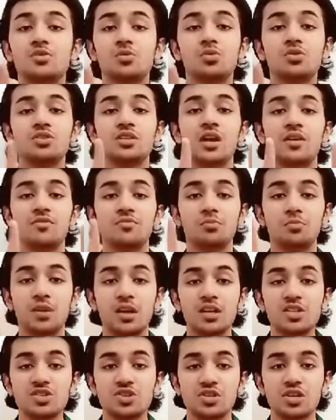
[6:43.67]
don't have
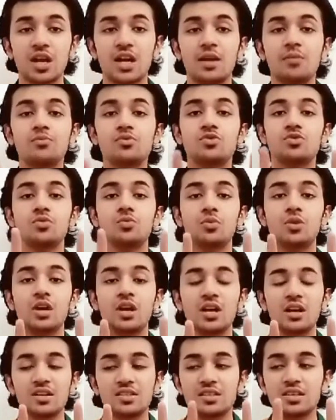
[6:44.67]
much time to
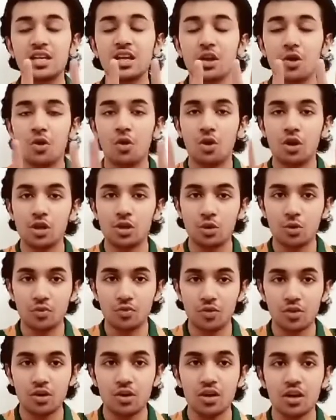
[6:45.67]
see all your
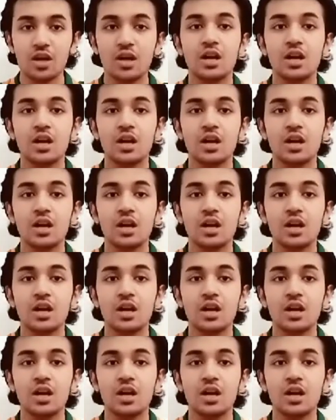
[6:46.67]
work.